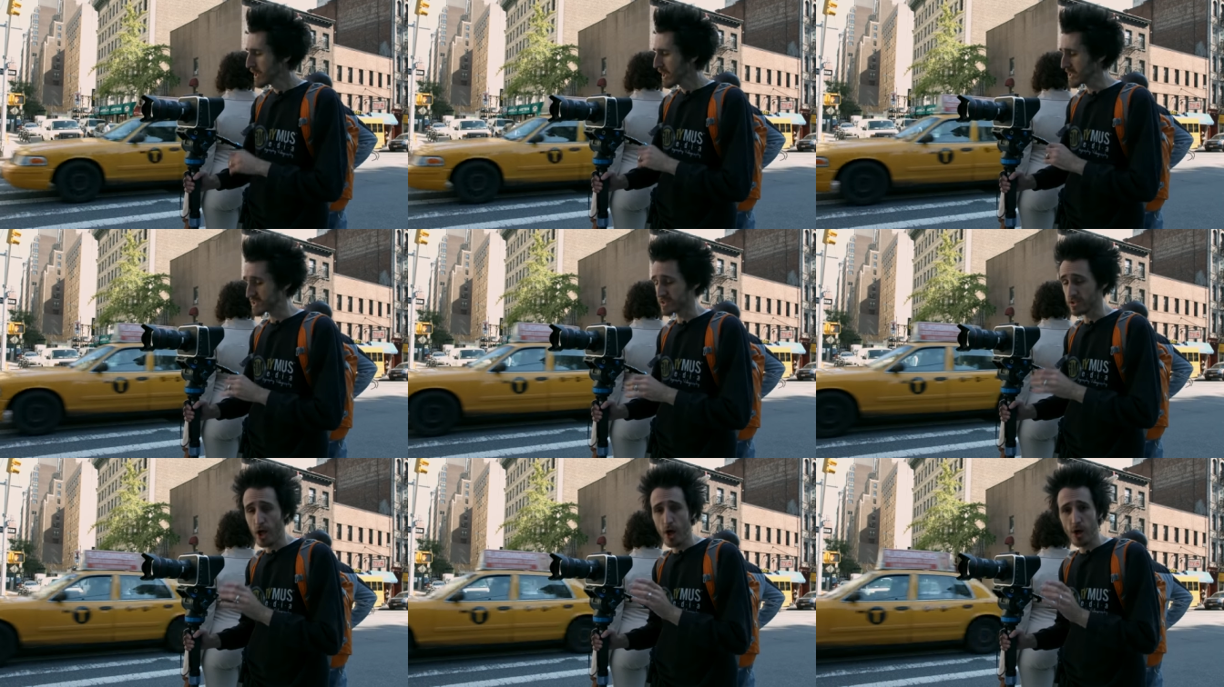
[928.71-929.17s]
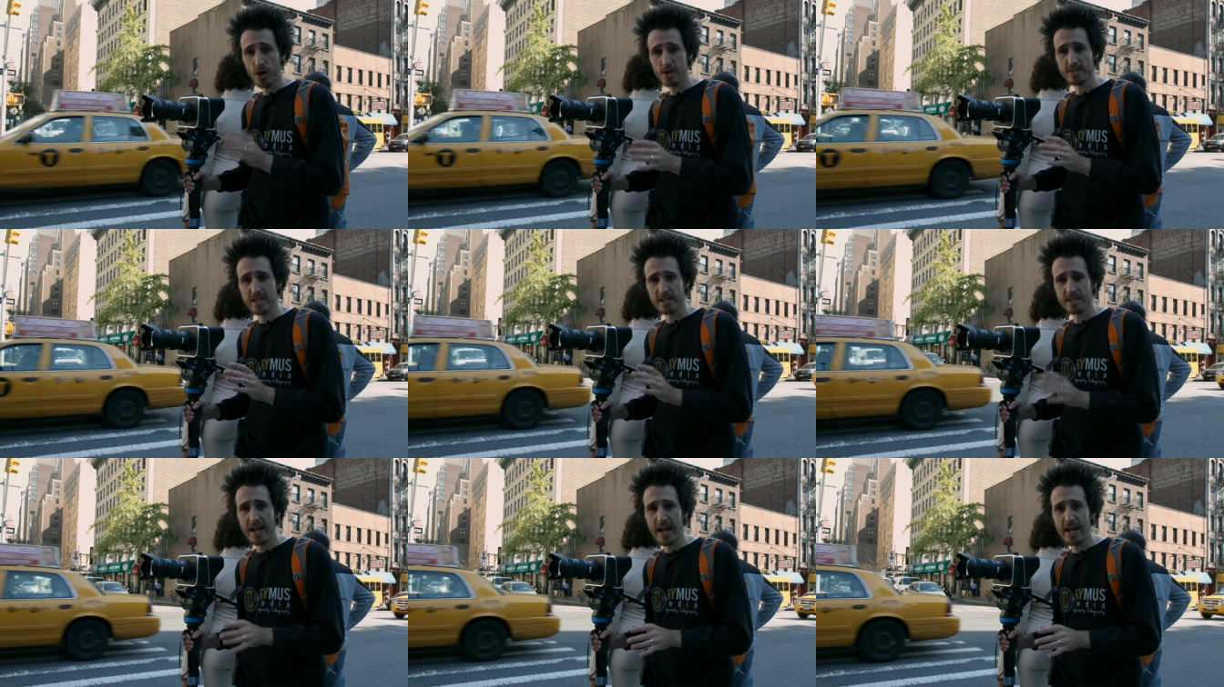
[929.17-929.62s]
As long
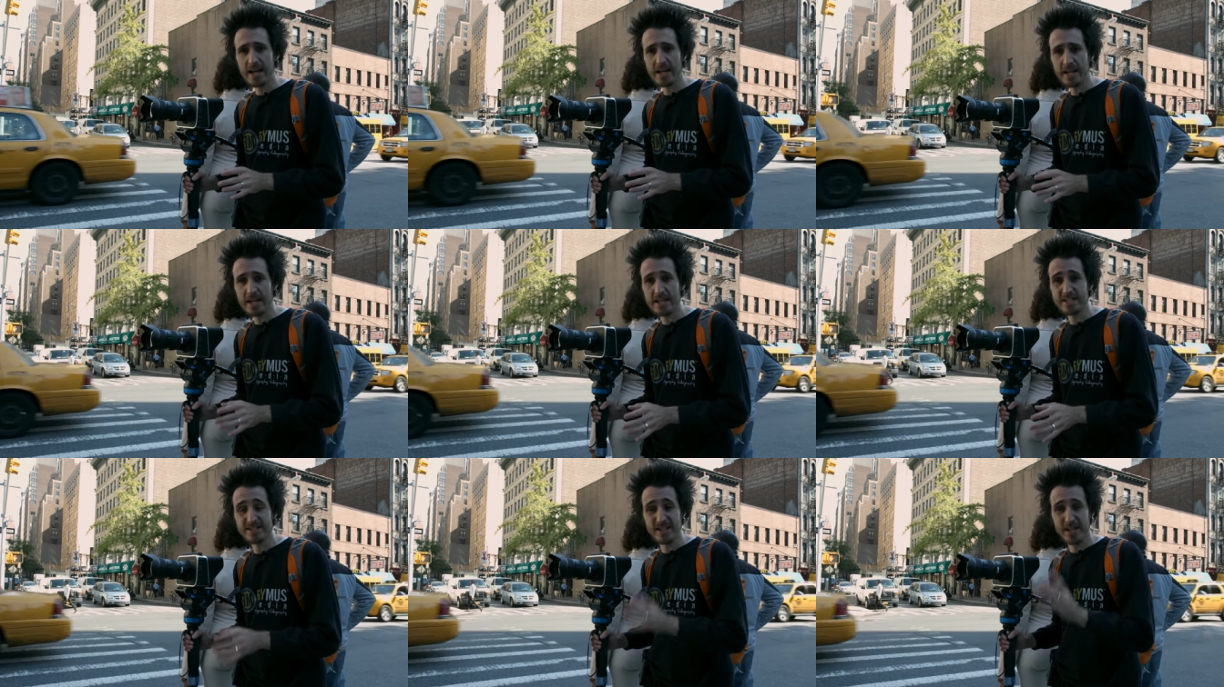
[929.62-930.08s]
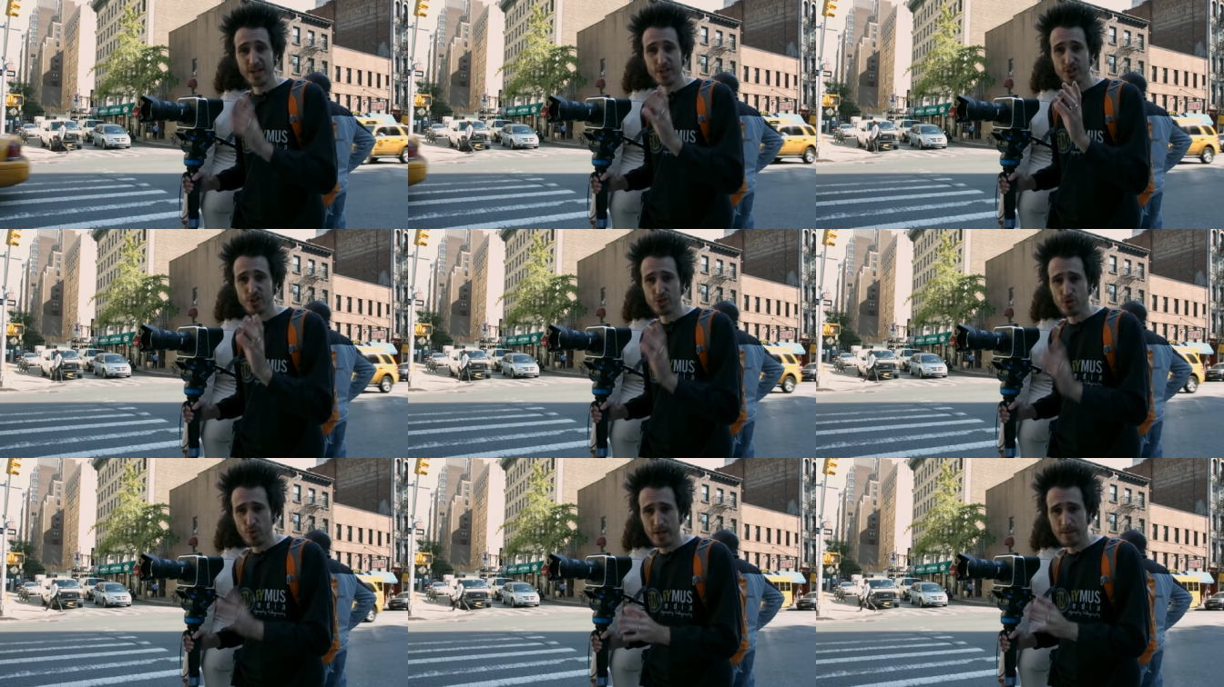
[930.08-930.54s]
as the lighting isn't
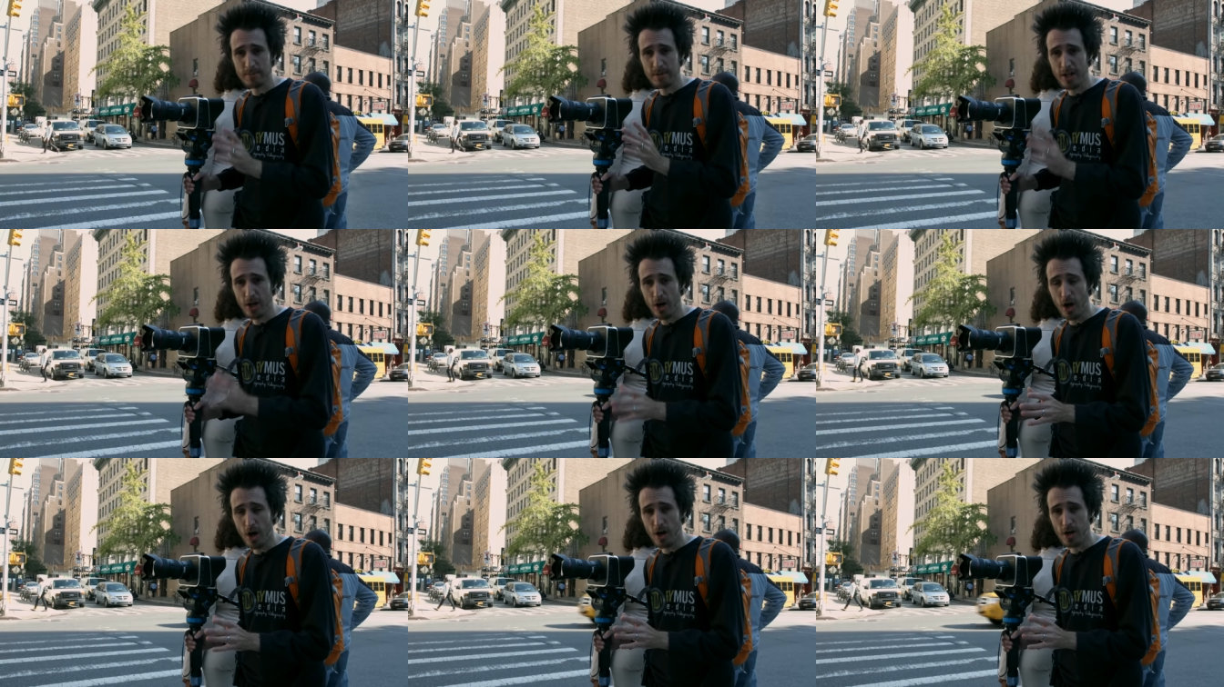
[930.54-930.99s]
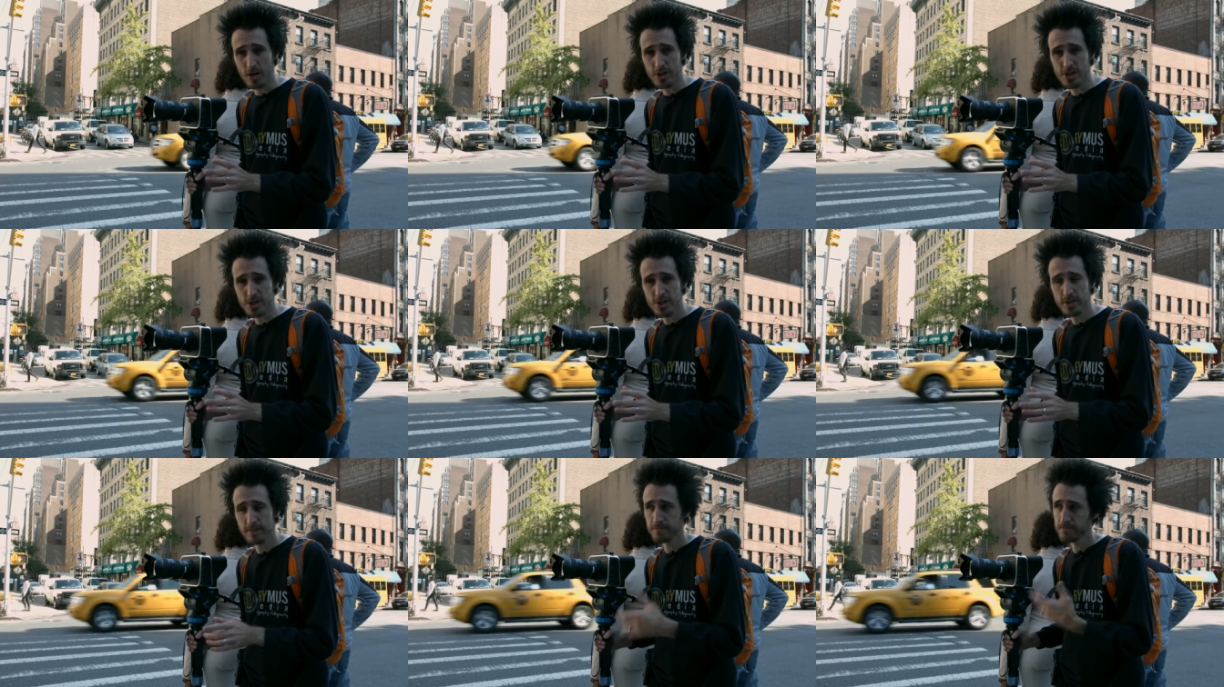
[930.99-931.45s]
extremely
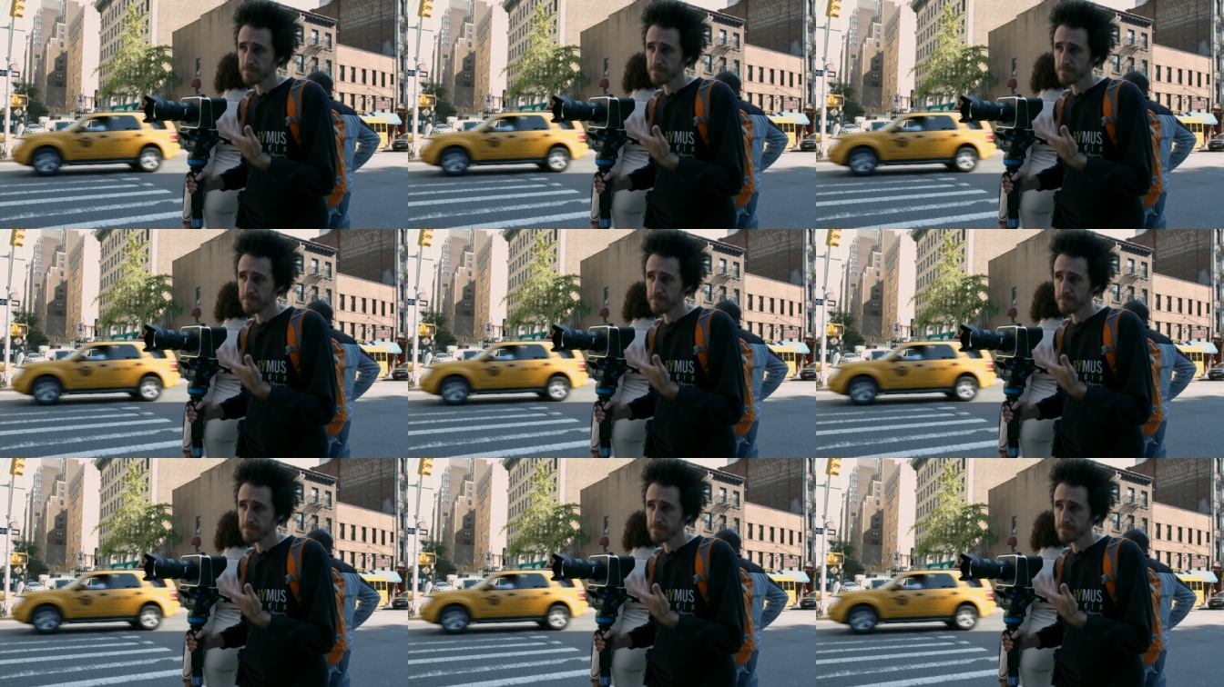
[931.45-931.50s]
harsh,